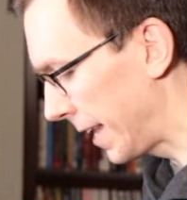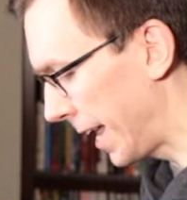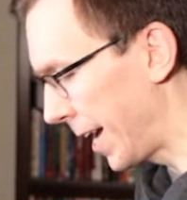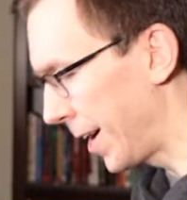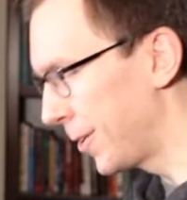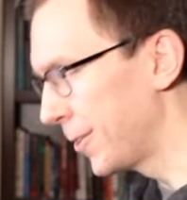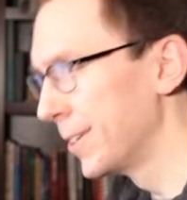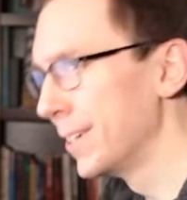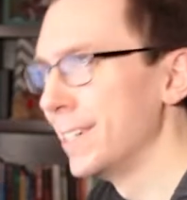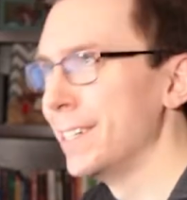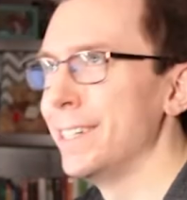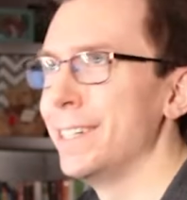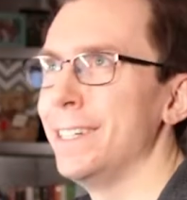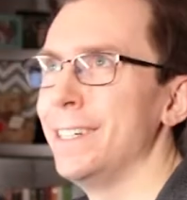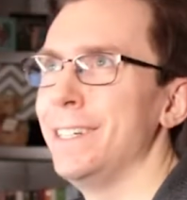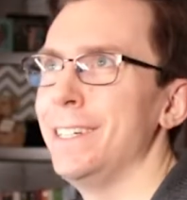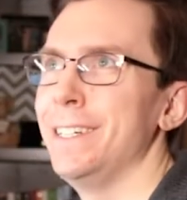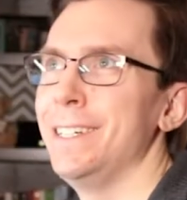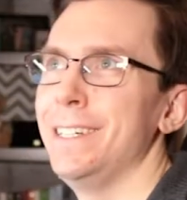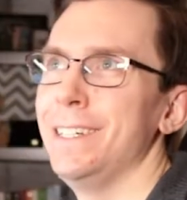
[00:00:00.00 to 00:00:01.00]
Now,
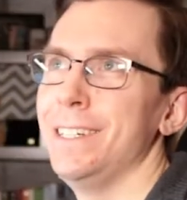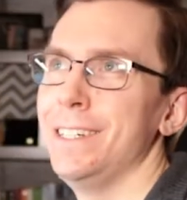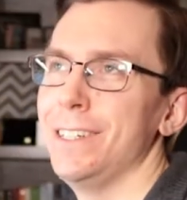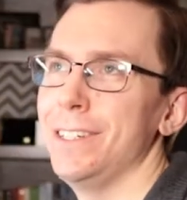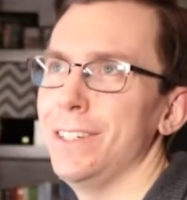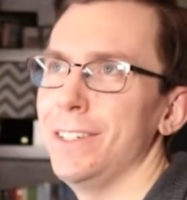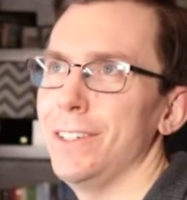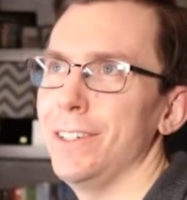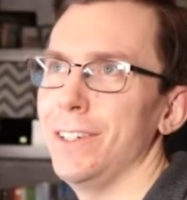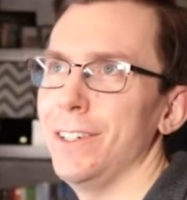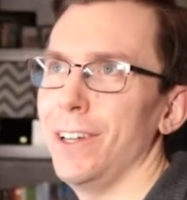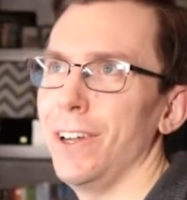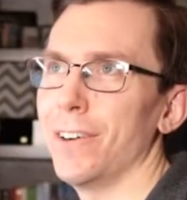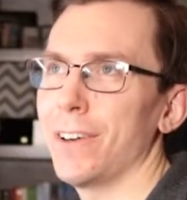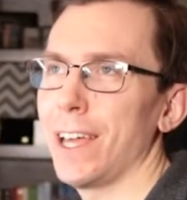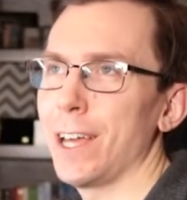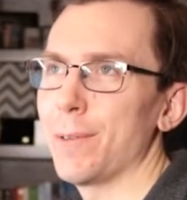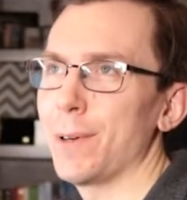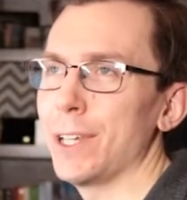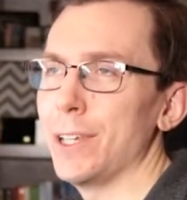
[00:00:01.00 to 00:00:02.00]

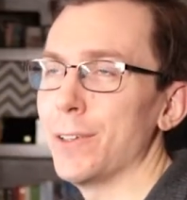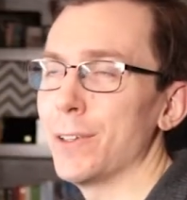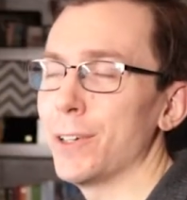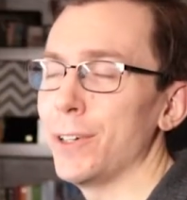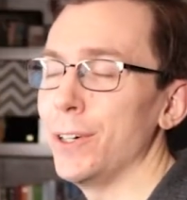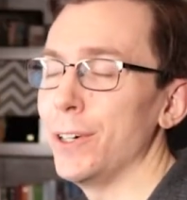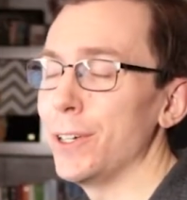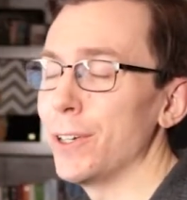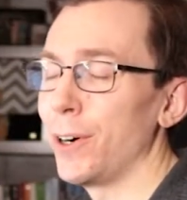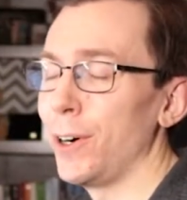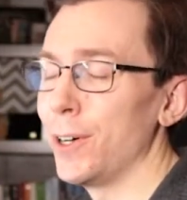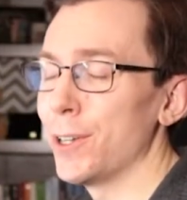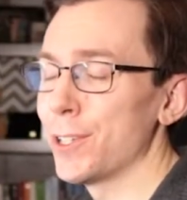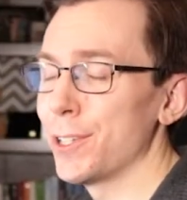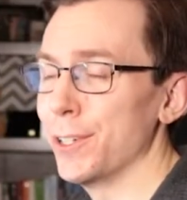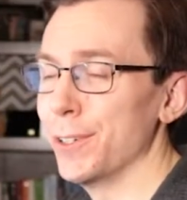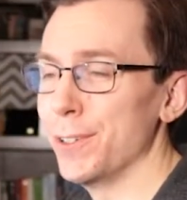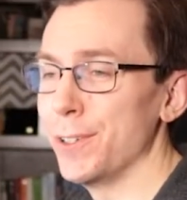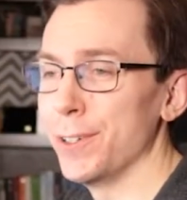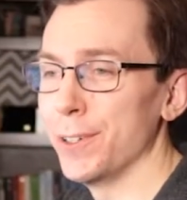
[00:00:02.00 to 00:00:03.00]
okay, what you could
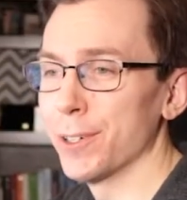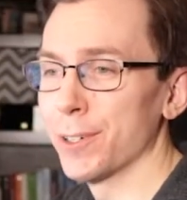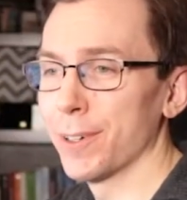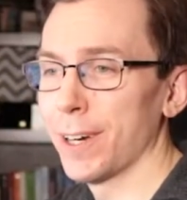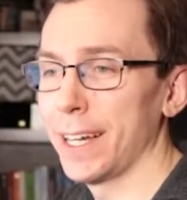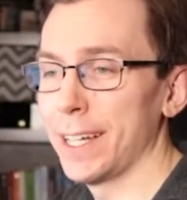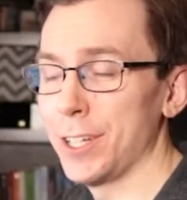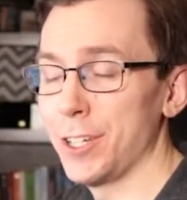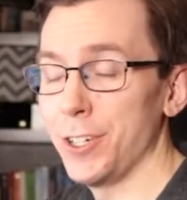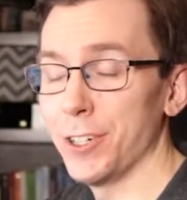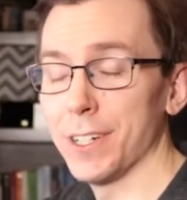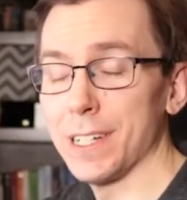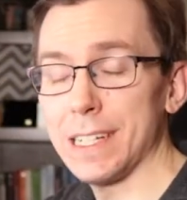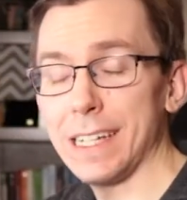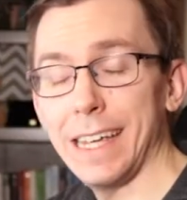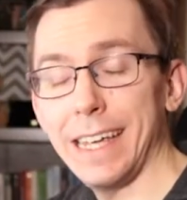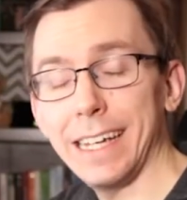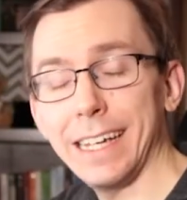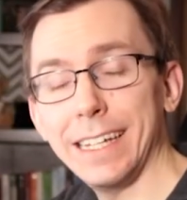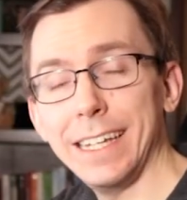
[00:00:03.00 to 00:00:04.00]
also do, right, is you could
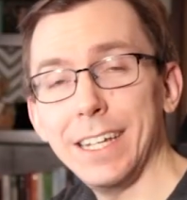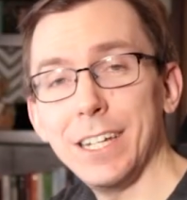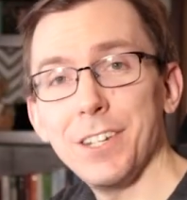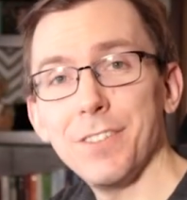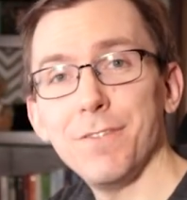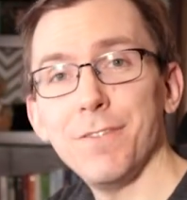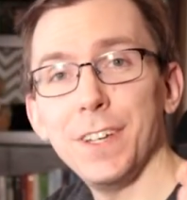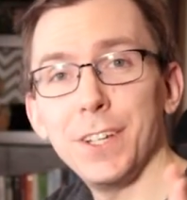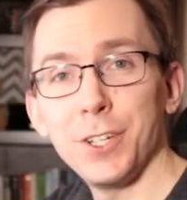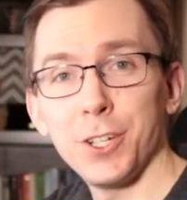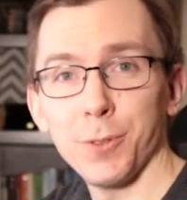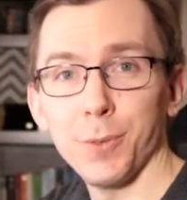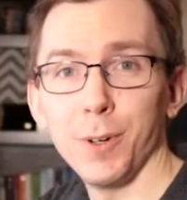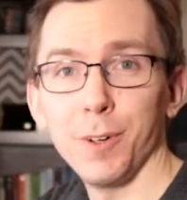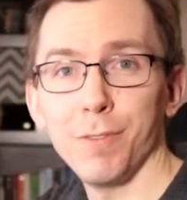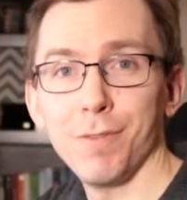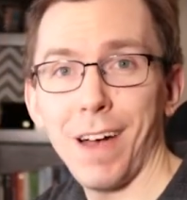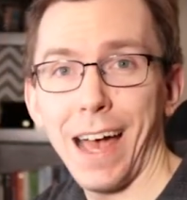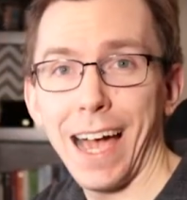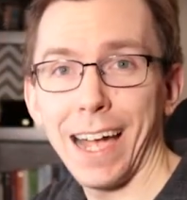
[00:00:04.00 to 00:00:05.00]
take an
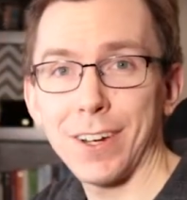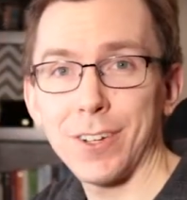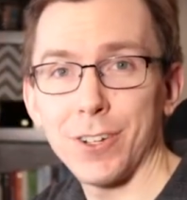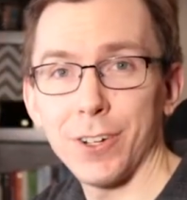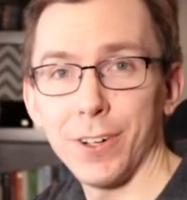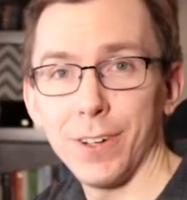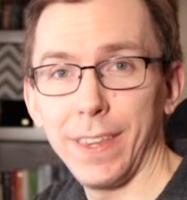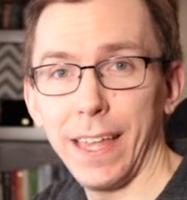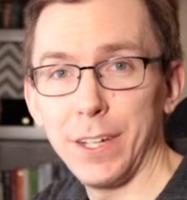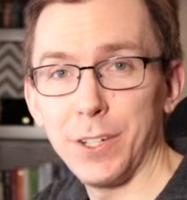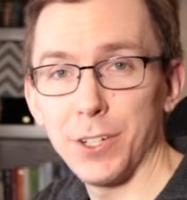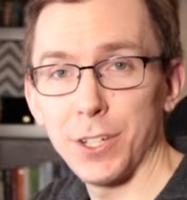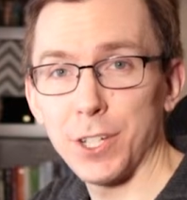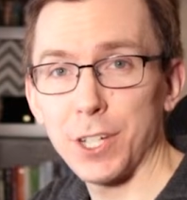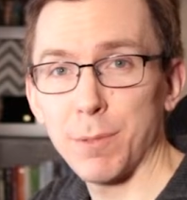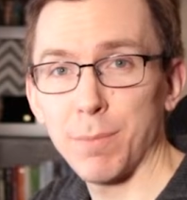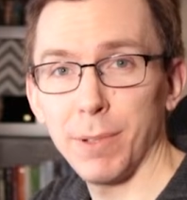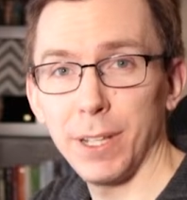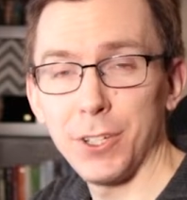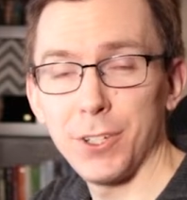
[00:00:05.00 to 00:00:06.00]
individual factor that
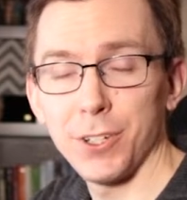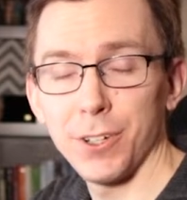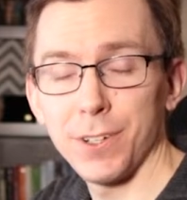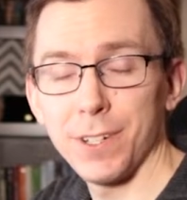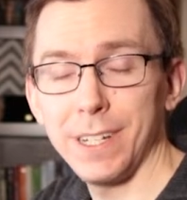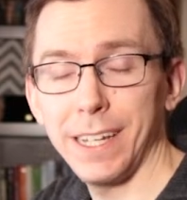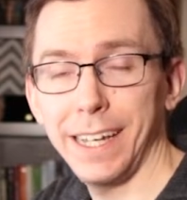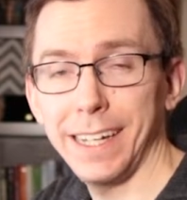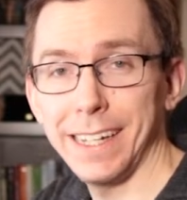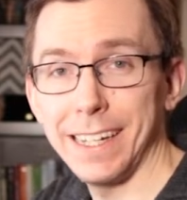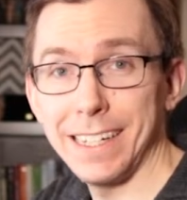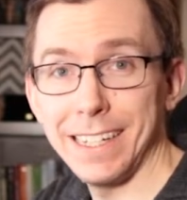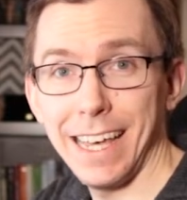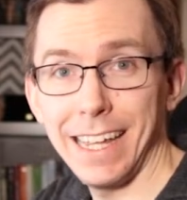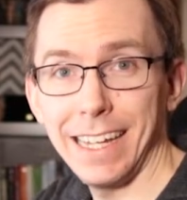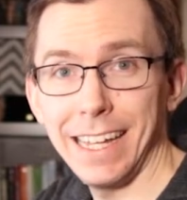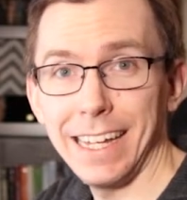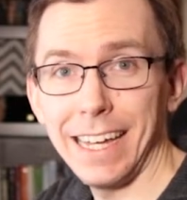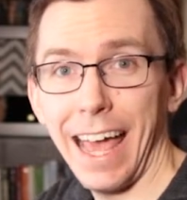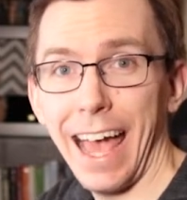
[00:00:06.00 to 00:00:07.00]
just splits your data
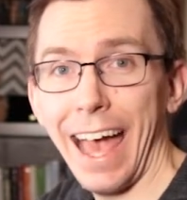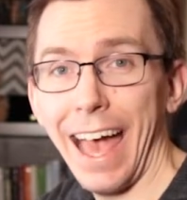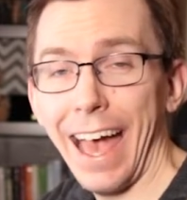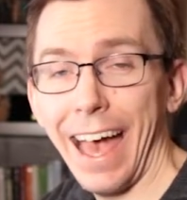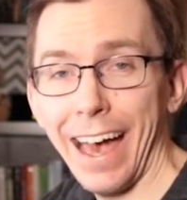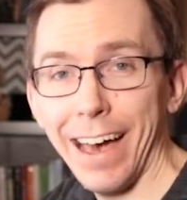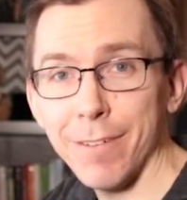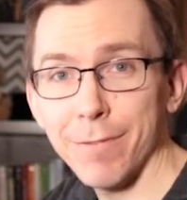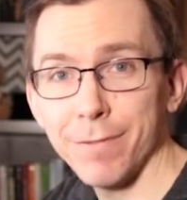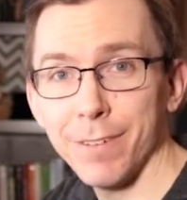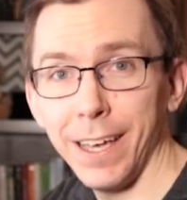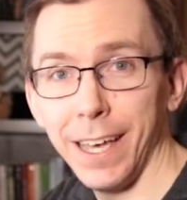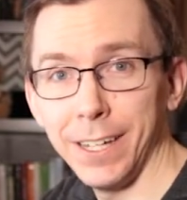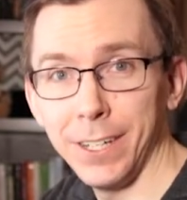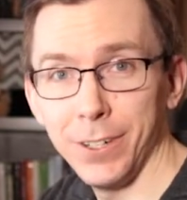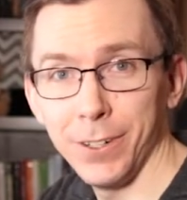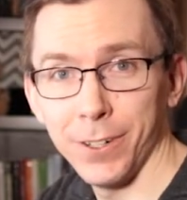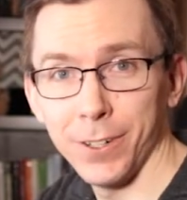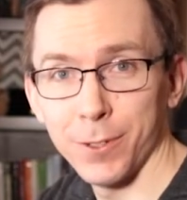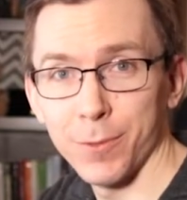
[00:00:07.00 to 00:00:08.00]
set in half,
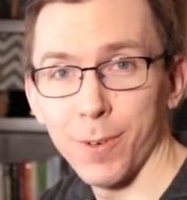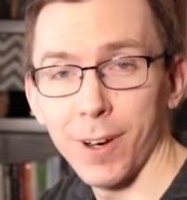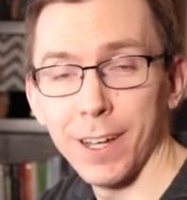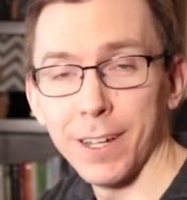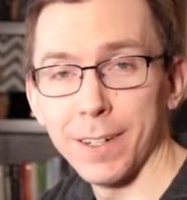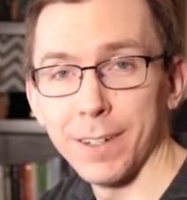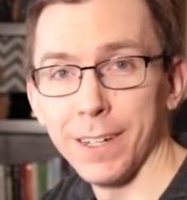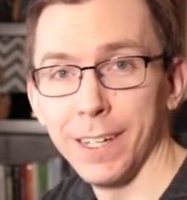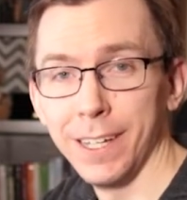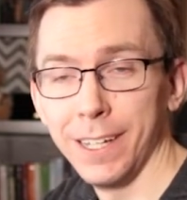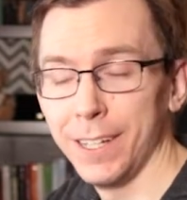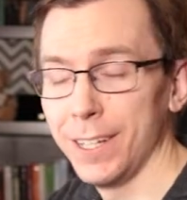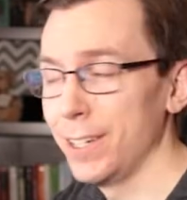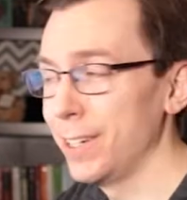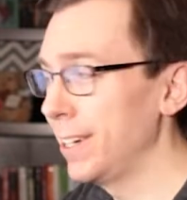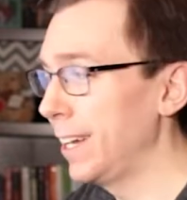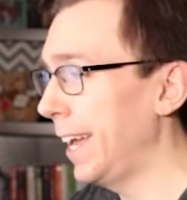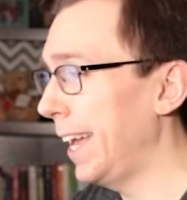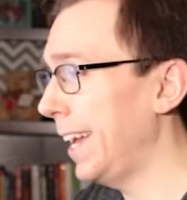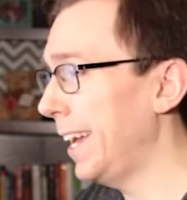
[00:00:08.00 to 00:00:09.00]
and you could run
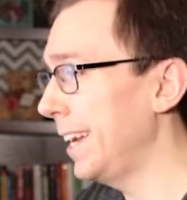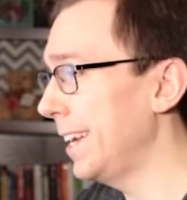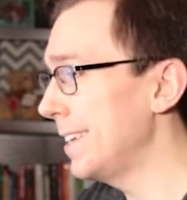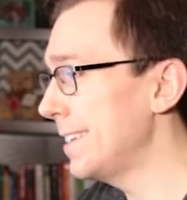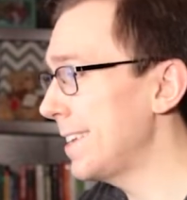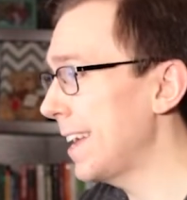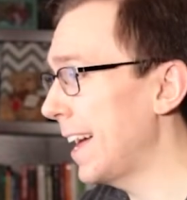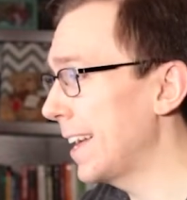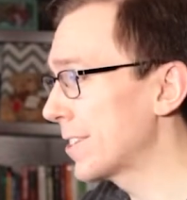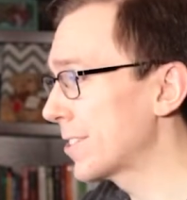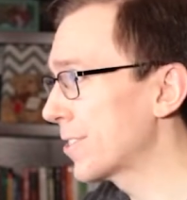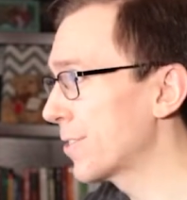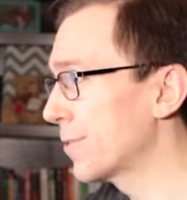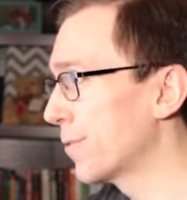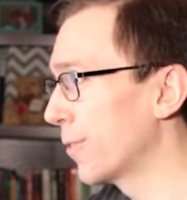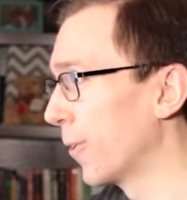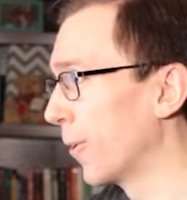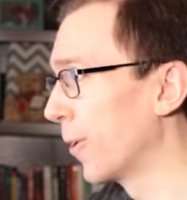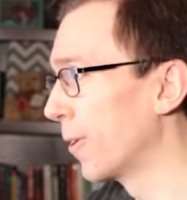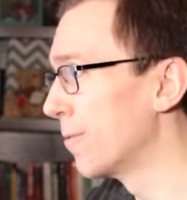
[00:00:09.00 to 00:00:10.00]
a test
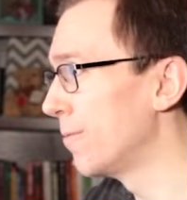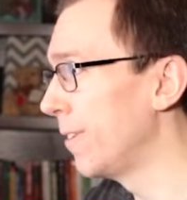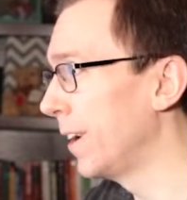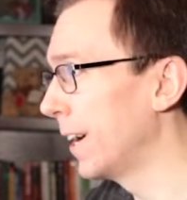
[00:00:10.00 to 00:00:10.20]
for